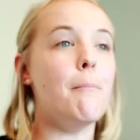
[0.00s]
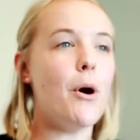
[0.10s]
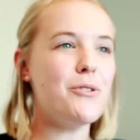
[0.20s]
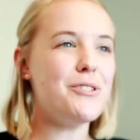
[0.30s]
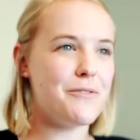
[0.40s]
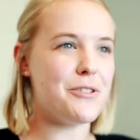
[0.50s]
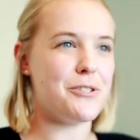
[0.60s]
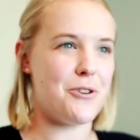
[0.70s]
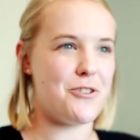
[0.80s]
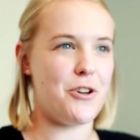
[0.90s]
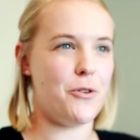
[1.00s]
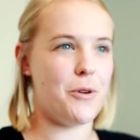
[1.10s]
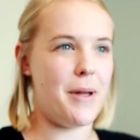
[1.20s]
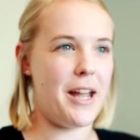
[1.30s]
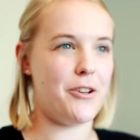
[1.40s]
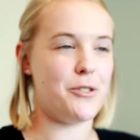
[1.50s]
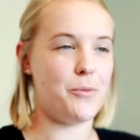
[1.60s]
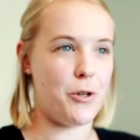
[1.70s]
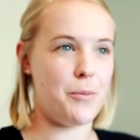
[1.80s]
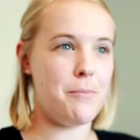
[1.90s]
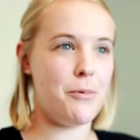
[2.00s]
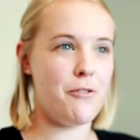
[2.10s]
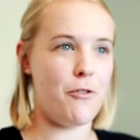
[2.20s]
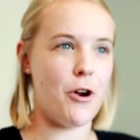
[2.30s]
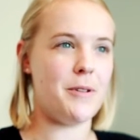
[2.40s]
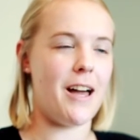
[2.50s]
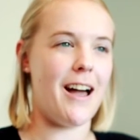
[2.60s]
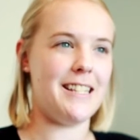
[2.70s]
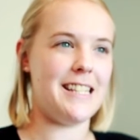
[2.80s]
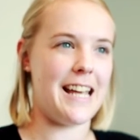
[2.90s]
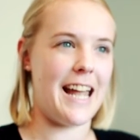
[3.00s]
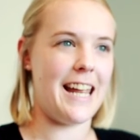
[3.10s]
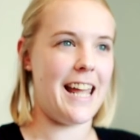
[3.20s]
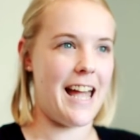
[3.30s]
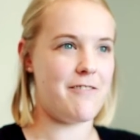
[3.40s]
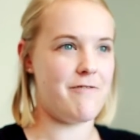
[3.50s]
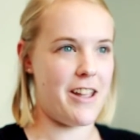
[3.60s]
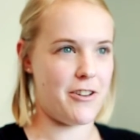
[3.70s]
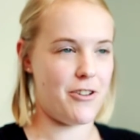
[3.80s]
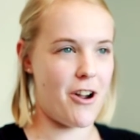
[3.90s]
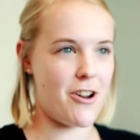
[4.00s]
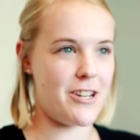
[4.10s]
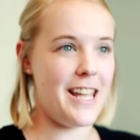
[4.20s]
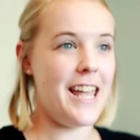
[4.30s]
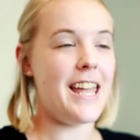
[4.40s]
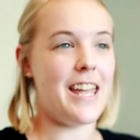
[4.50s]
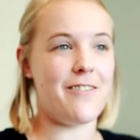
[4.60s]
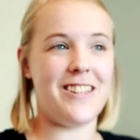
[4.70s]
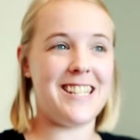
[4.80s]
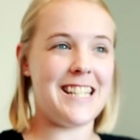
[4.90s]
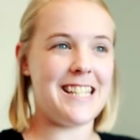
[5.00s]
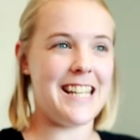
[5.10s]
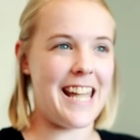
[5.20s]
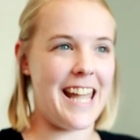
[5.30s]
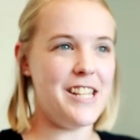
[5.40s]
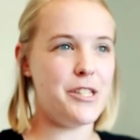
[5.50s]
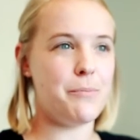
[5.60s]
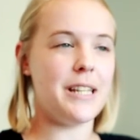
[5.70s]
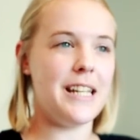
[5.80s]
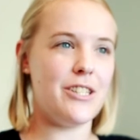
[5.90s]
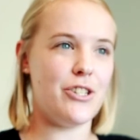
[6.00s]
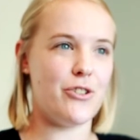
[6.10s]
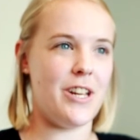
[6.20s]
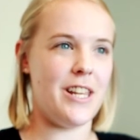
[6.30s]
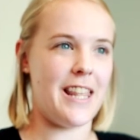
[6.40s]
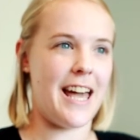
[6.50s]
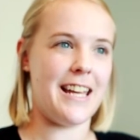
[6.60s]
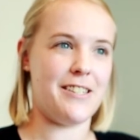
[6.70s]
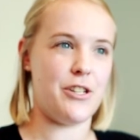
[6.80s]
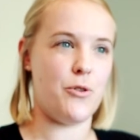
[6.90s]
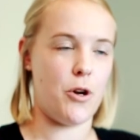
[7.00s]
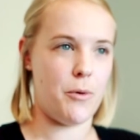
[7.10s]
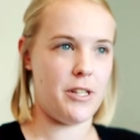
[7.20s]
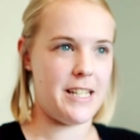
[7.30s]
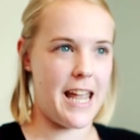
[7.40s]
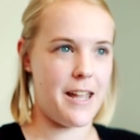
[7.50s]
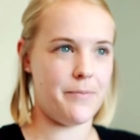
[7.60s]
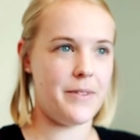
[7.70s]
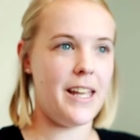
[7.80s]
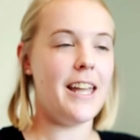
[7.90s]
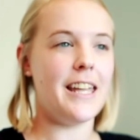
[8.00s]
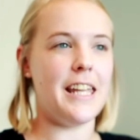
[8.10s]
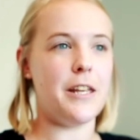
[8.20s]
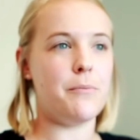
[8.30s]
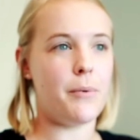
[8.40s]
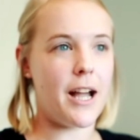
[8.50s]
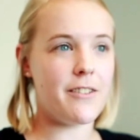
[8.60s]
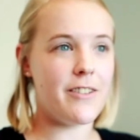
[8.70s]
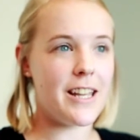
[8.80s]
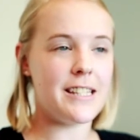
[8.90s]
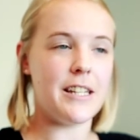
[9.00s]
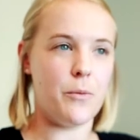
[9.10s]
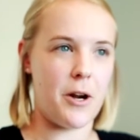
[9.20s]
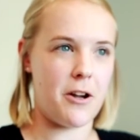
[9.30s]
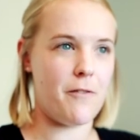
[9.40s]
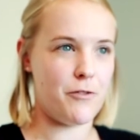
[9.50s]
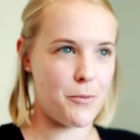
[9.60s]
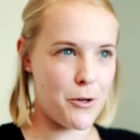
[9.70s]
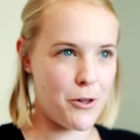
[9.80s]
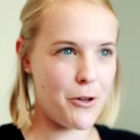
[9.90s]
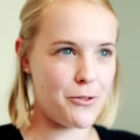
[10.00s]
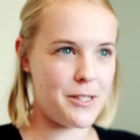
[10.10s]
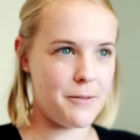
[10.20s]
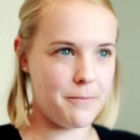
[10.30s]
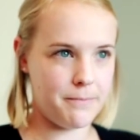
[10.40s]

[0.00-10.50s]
Most of the surgical repairs will be performed on site at Vanguard. If this is the case, please treat that as a normal day. Eat breakfast and wear comfortable clothes.